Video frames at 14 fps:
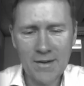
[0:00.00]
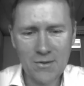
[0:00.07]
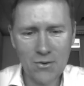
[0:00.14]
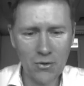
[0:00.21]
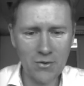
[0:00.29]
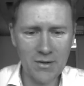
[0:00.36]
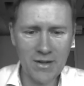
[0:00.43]

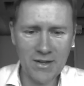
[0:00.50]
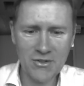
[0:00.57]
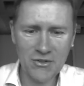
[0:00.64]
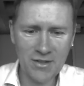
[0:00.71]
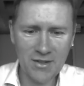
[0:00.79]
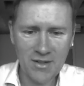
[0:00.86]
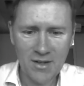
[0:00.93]

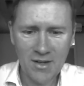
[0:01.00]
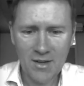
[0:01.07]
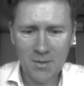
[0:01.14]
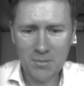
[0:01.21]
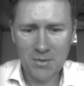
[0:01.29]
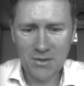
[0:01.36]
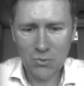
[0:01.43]
correlation
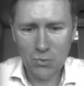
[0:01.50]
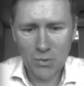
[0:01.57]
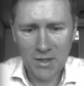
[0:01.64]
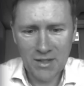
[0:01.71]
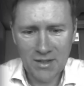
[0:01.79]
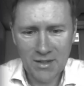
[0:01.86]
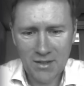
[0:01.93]

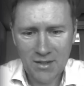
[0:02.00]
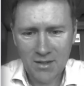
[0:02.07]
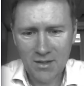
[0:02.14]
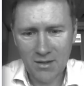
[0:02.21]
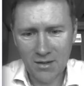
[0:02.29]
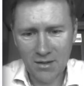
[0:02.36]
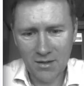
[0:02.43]
between
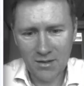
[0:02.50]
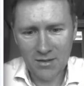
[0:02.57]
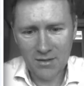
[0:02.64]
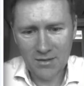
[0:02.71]
uh,